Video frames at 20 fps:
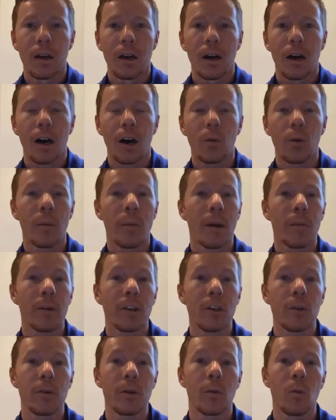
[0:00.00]
Uh, remember,
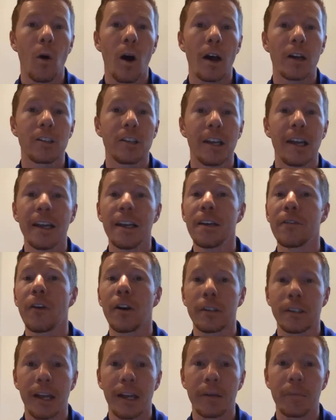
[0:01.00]
you can watch any of
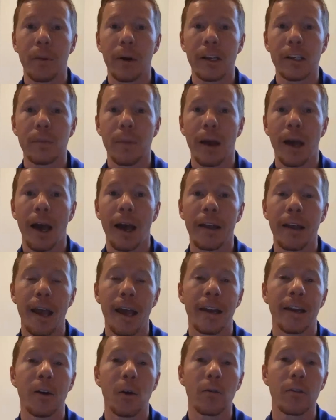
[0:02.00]
our Tech Bites by
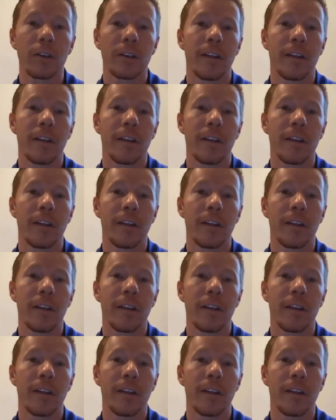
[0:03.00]
heading over